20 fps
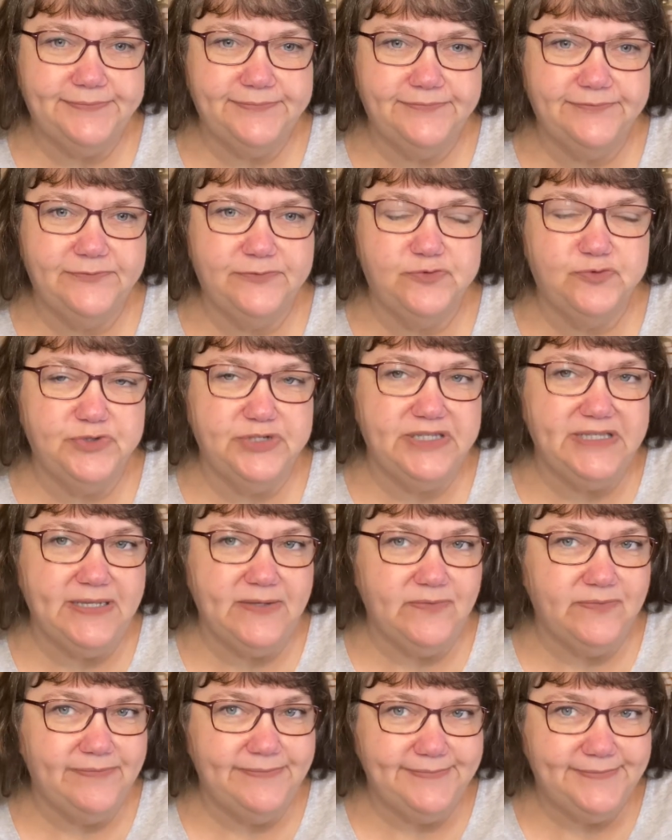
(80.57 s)
really
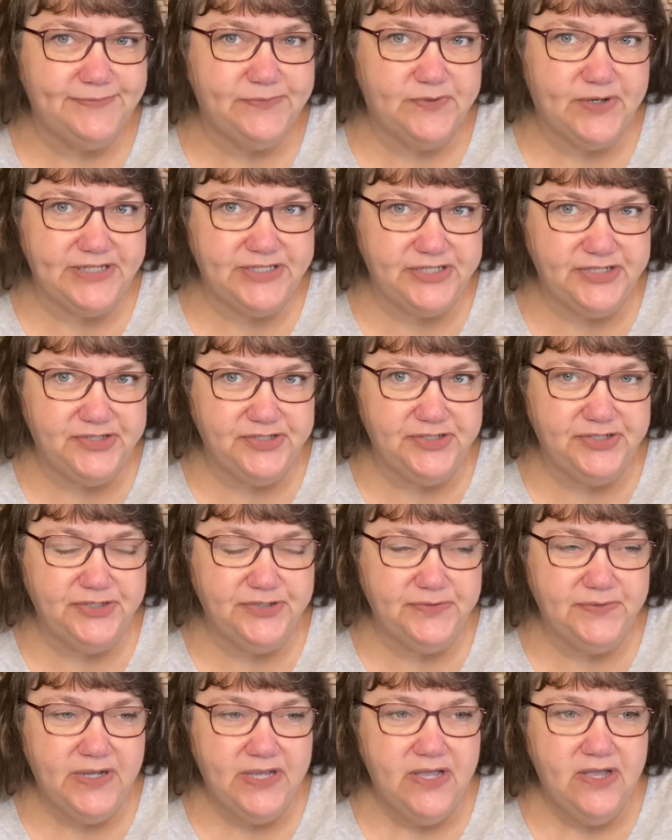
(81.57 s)
what to
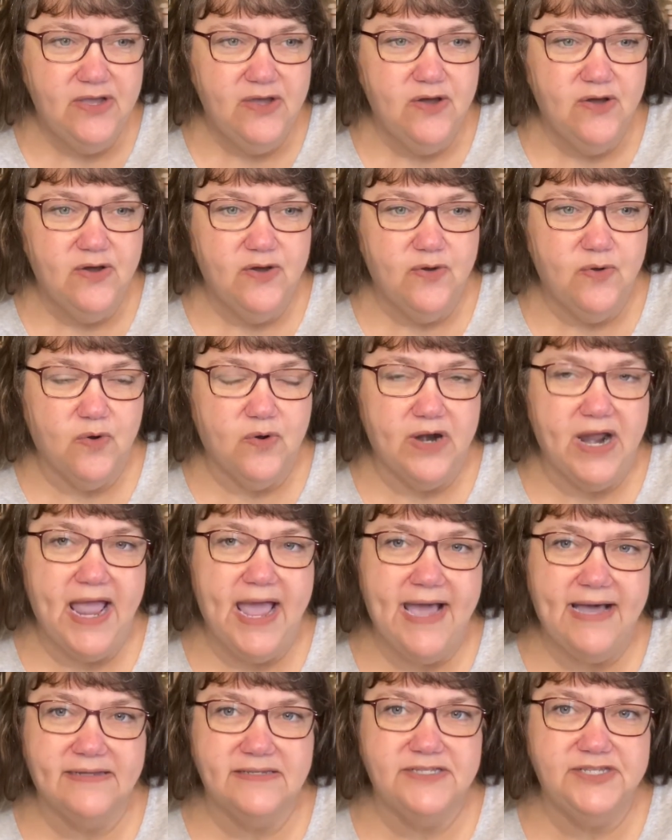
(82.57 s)
do or
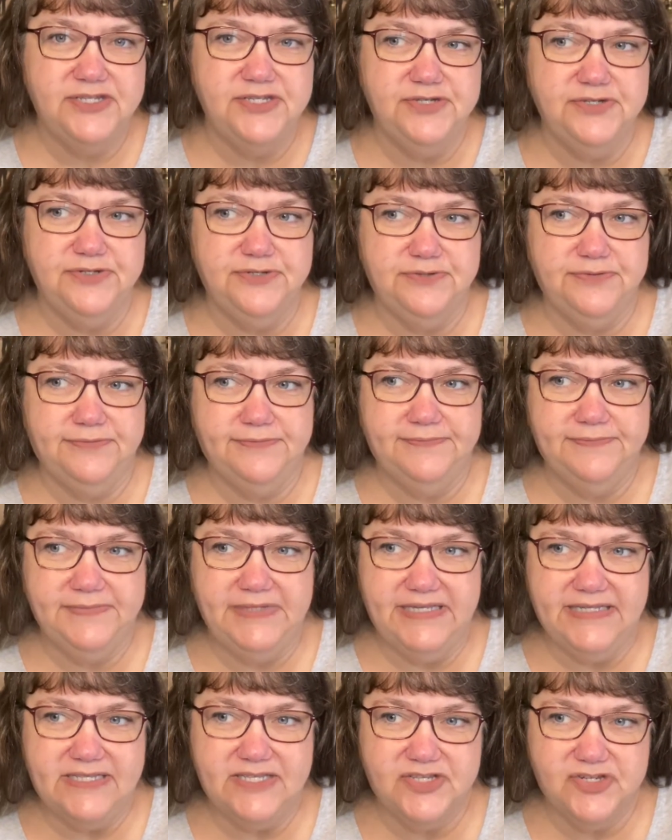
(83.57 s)
how to
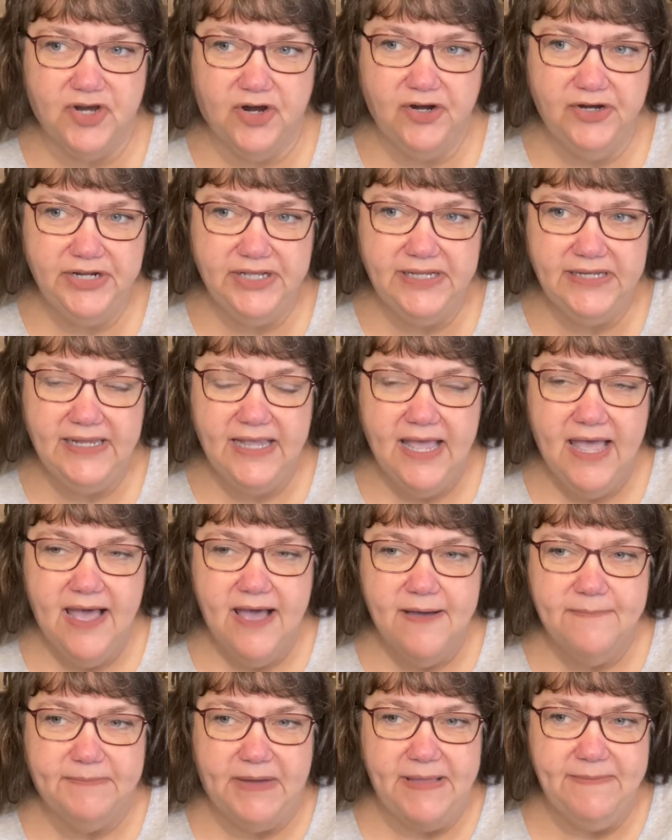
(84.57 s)
get started.
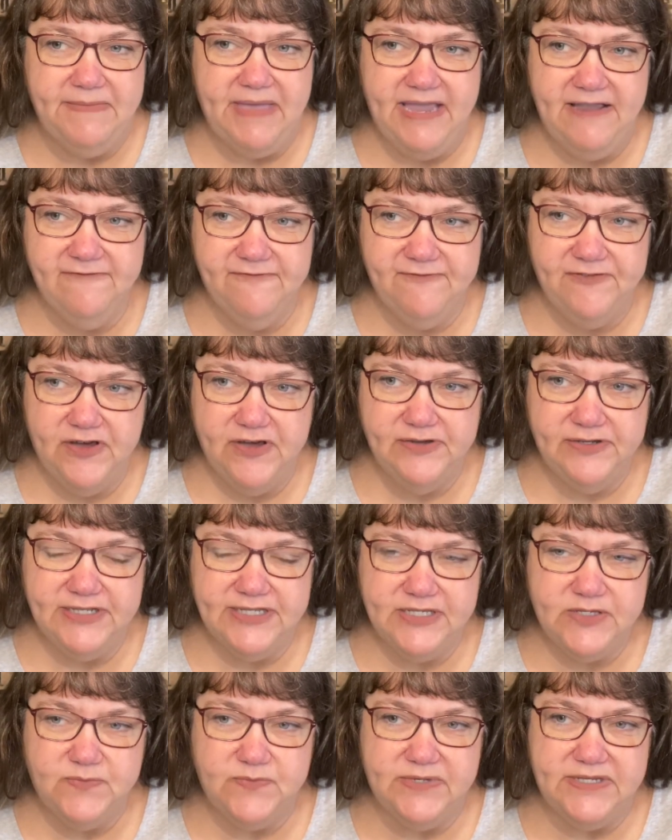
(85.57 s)
My main
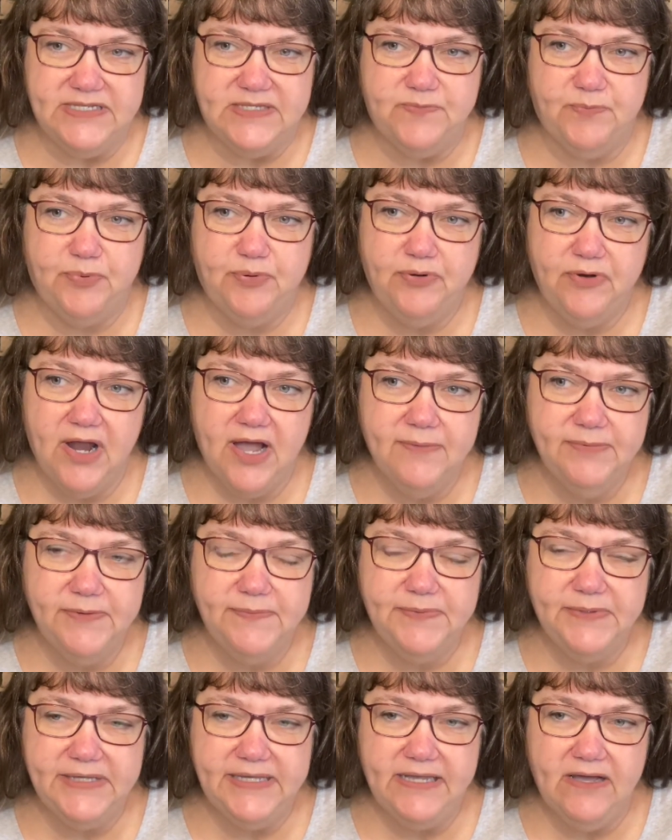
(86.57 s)
focus was
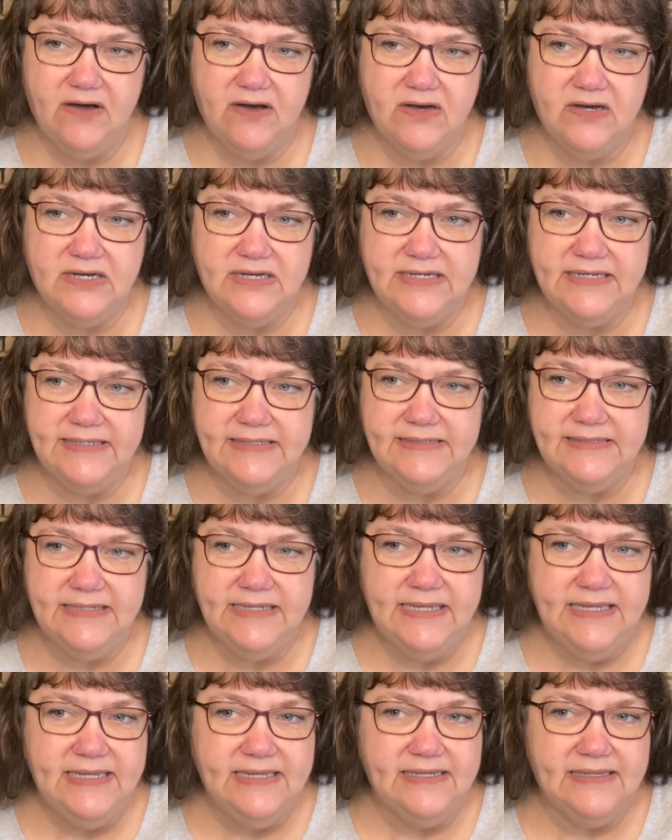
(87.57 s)
probably on
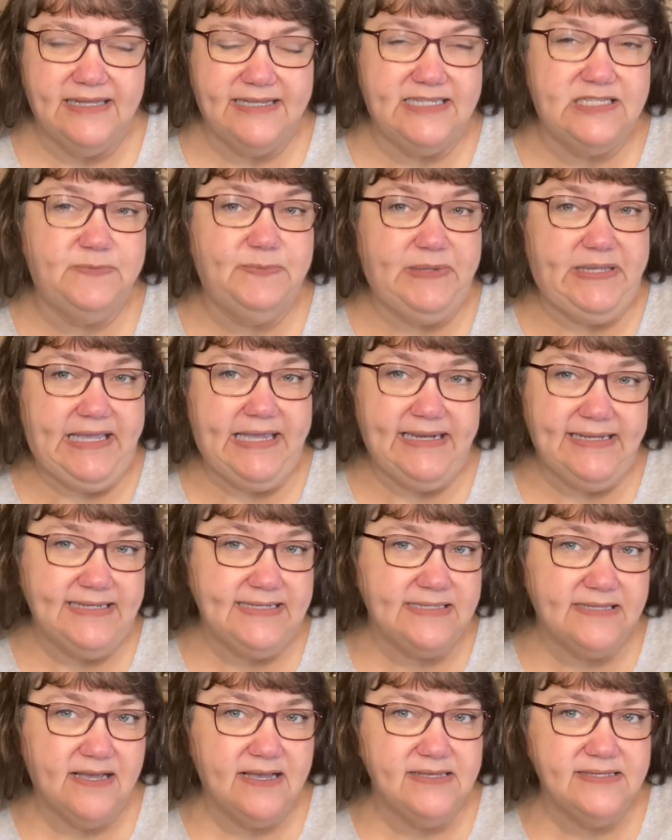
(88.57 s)
like spaghetti
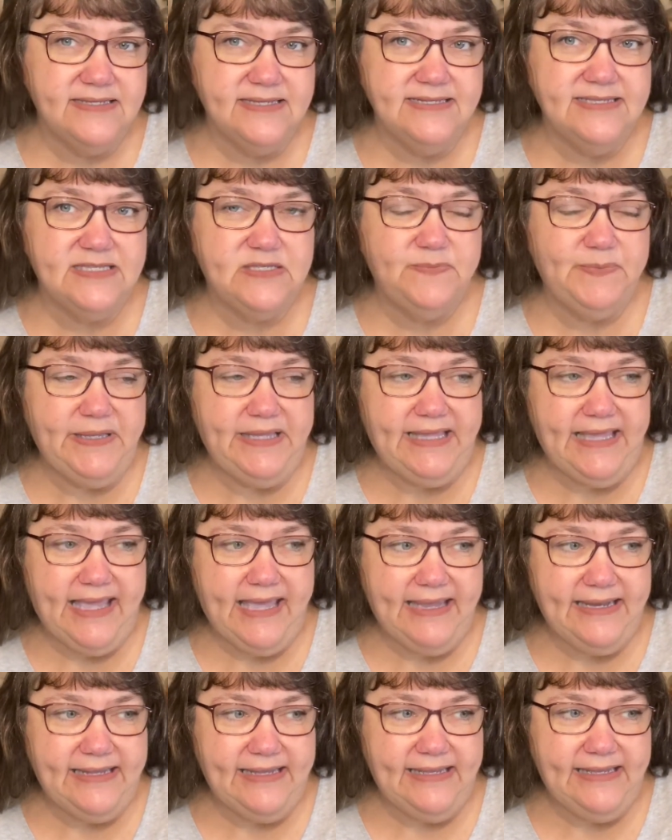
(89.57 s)
sauce and
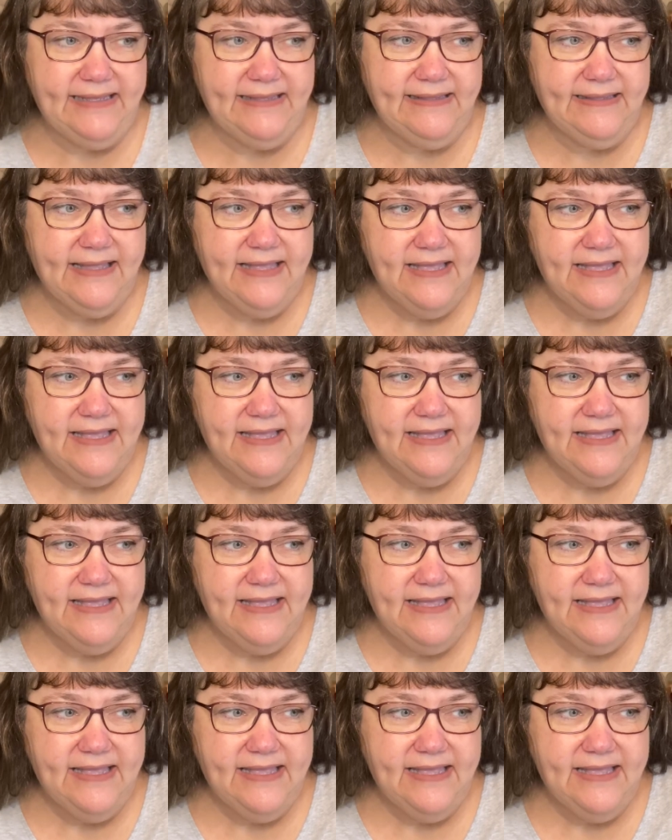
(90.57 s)
spaghetti,